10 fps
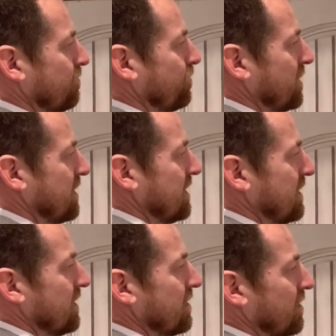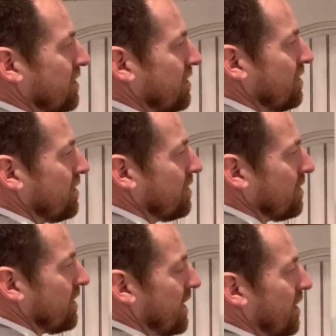P
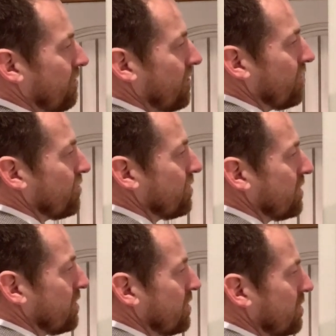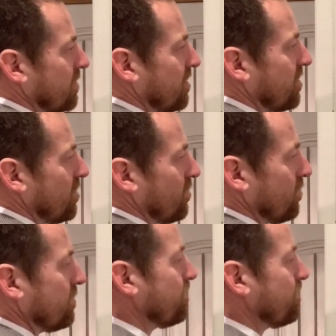arrow Q.